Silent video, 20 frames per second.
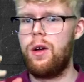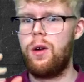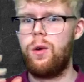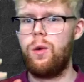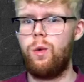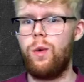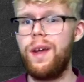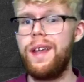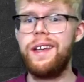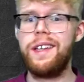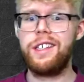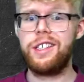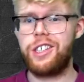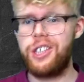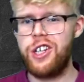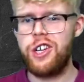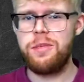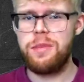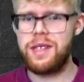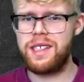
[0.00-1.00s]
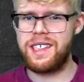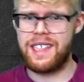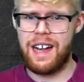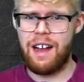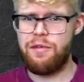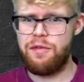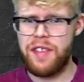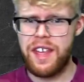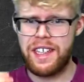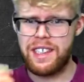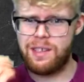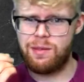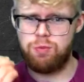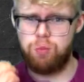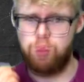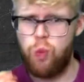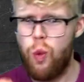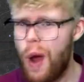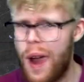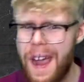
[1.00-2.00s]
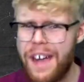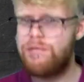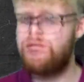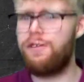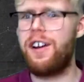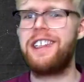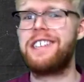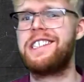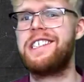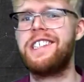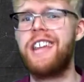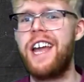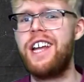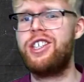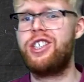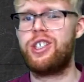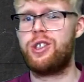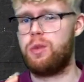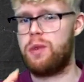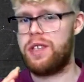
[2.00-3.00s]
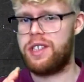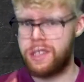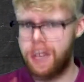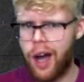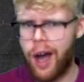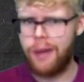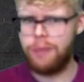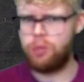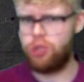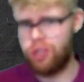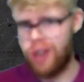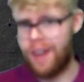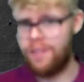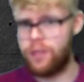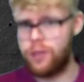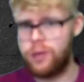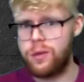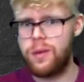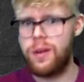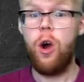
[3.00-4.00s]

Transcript: We as humans have this weird fascination with time travel,